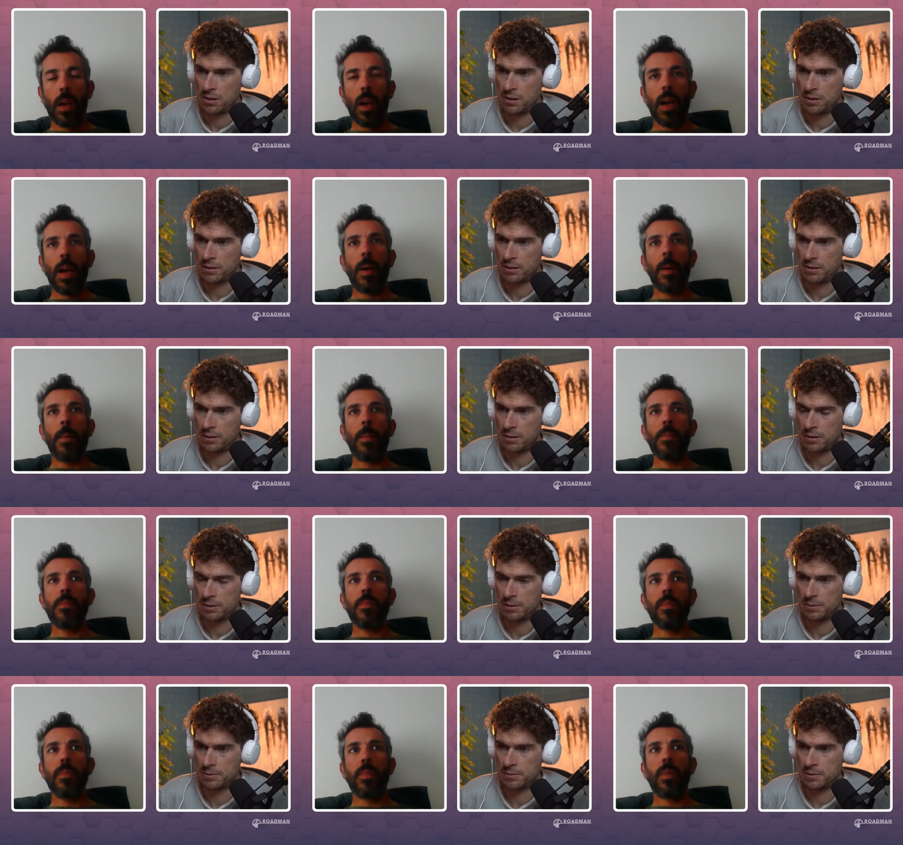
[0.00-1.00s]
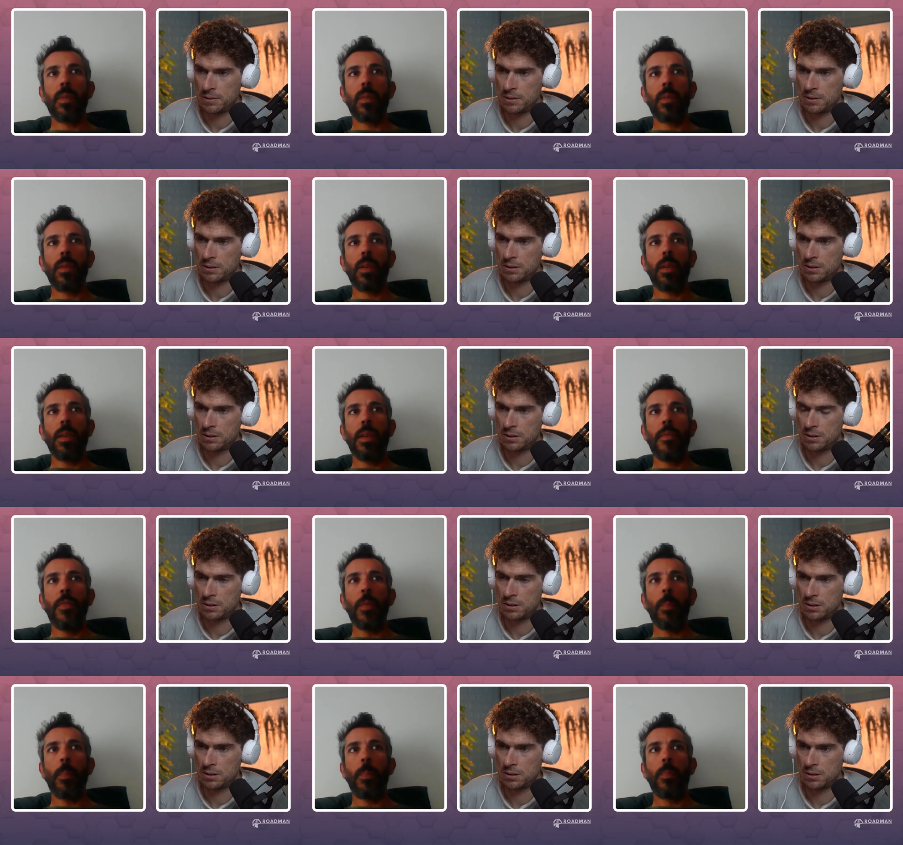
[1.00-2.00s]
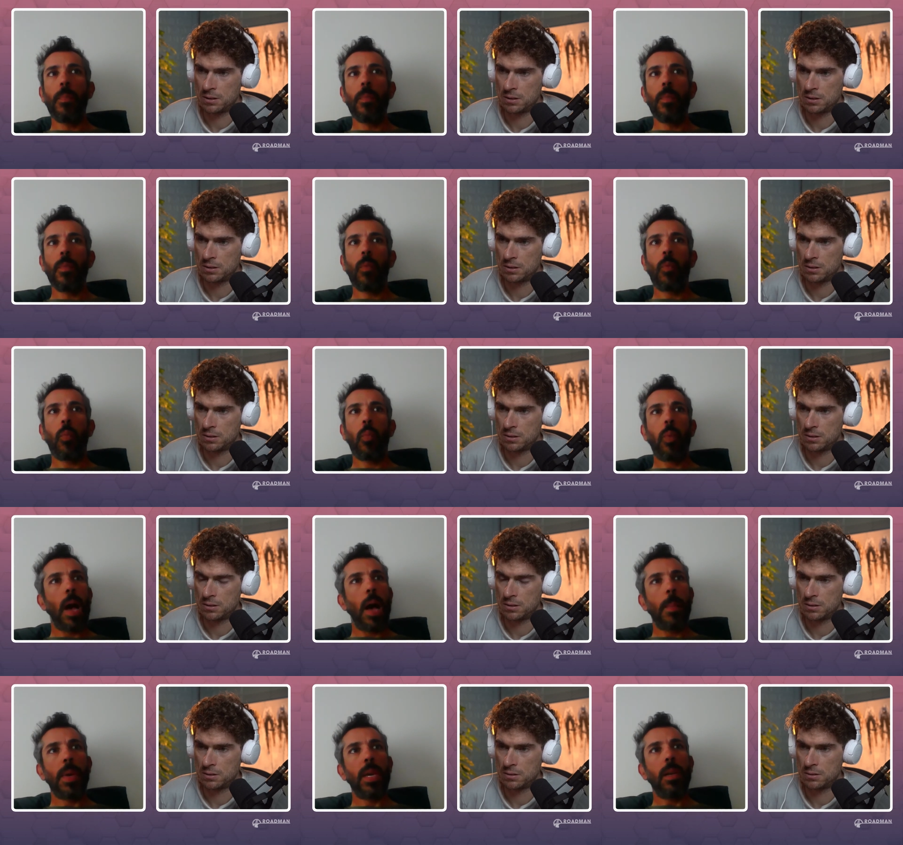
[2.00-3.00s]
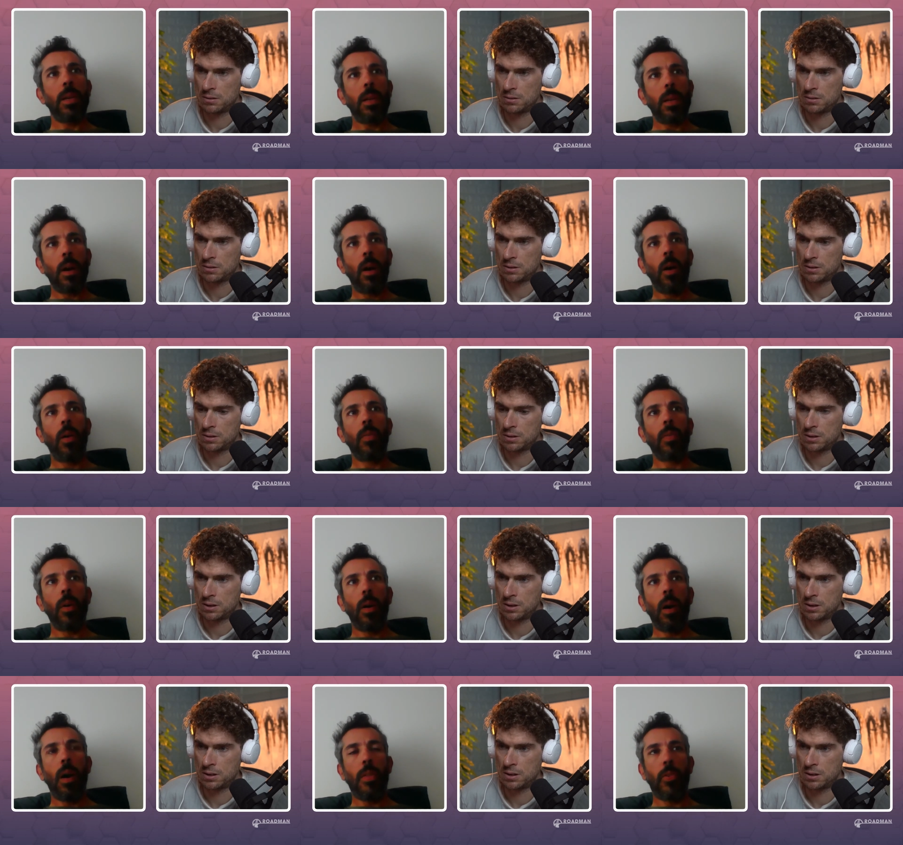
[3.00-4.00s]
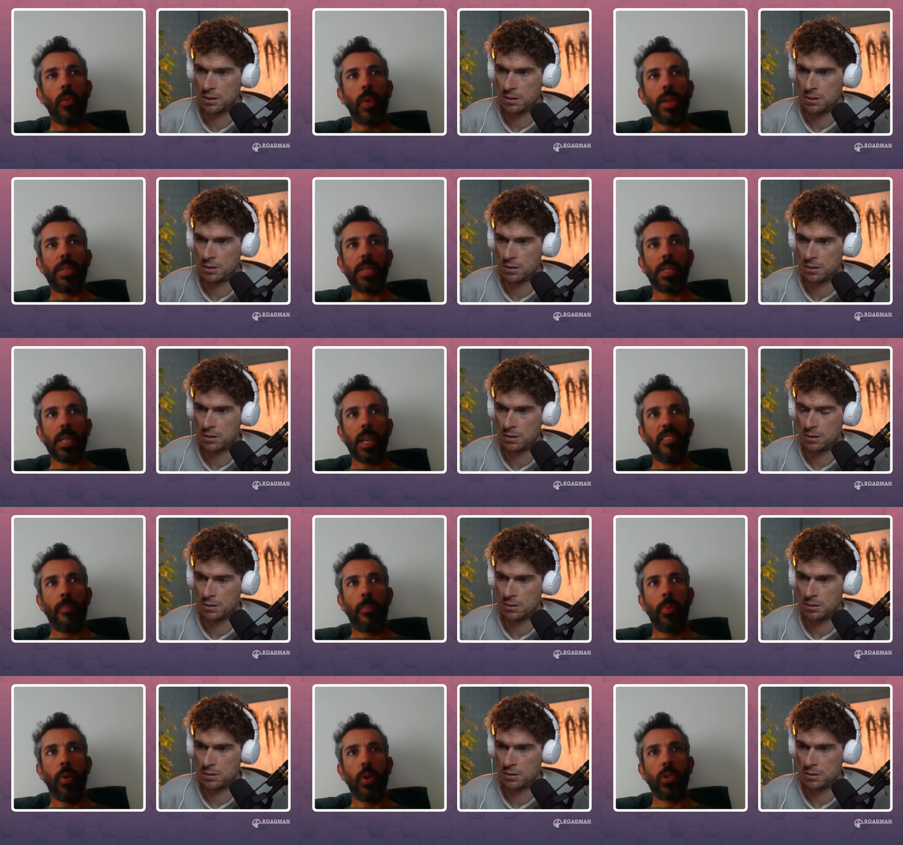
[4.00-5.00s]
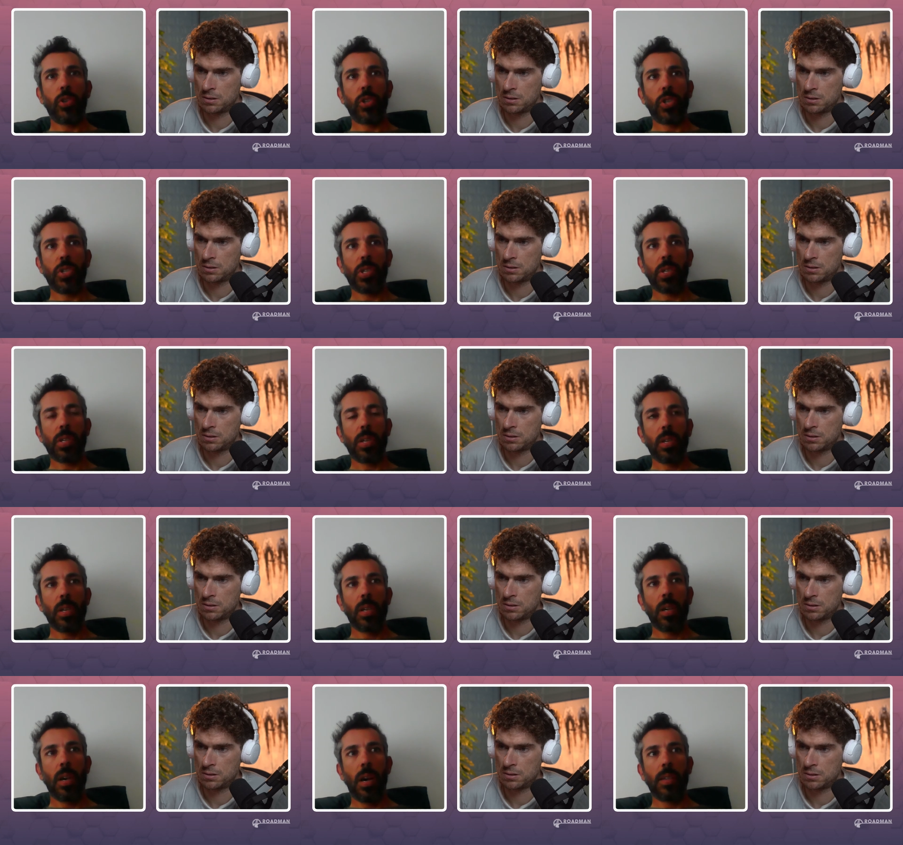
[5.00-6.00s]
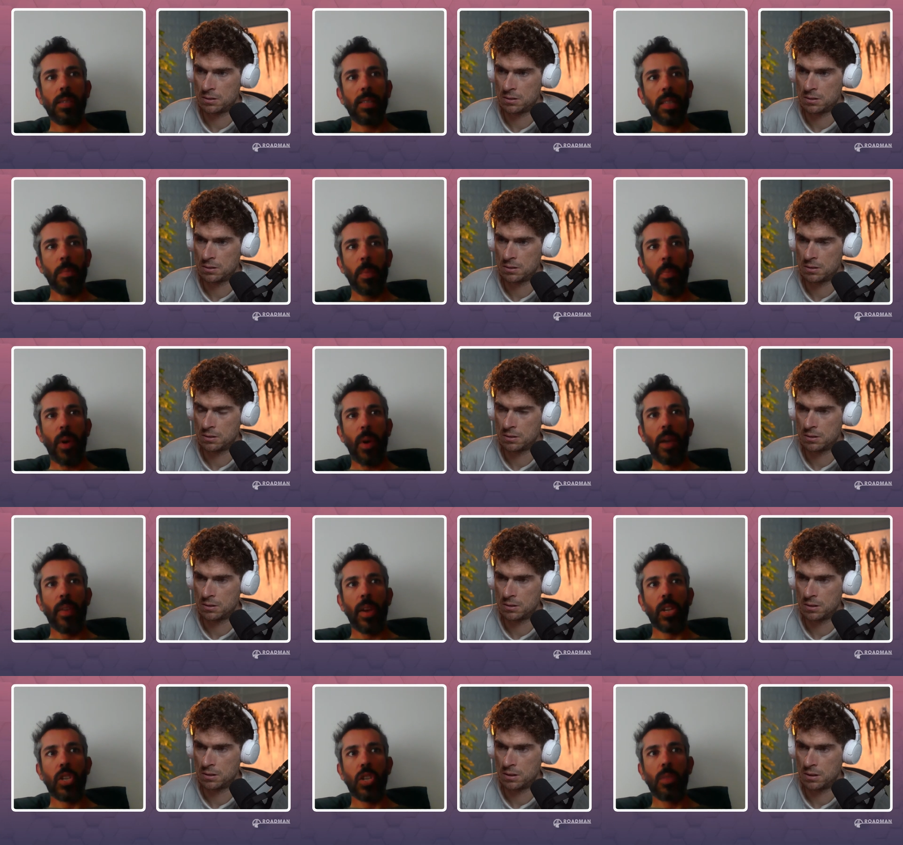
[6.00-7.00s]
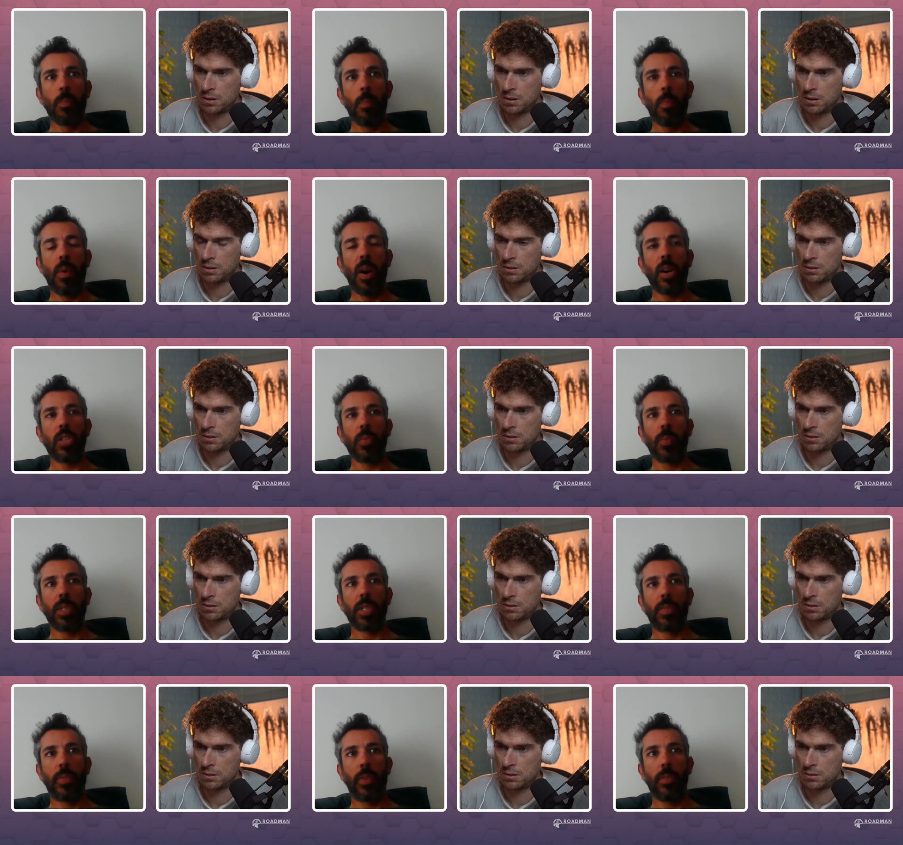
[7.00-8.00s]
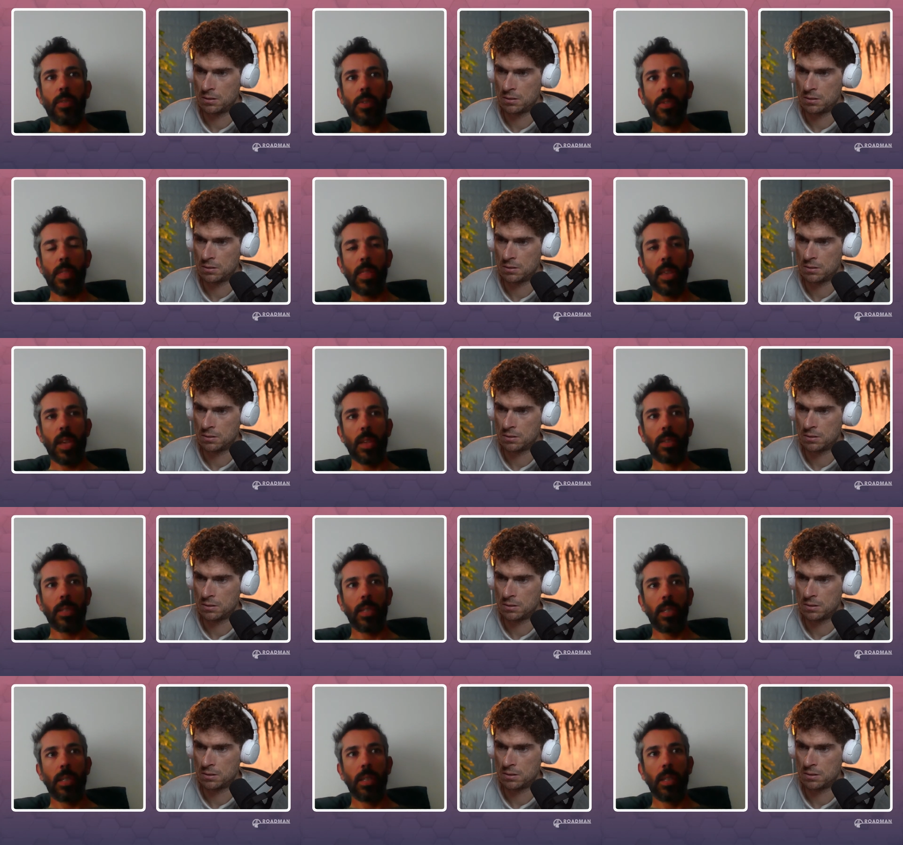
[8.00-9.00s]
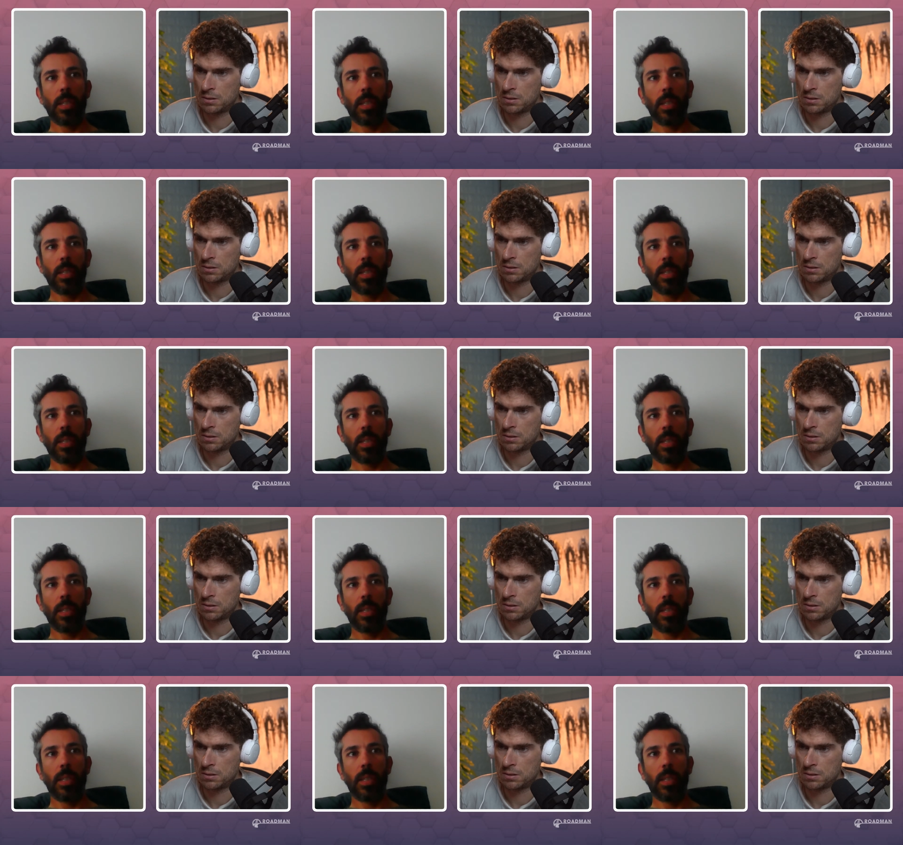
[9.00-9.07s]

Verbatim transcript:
Speaker 1: Um, if you, I mean, on other races I've pushed uh, sleep deprivation much, much further than this.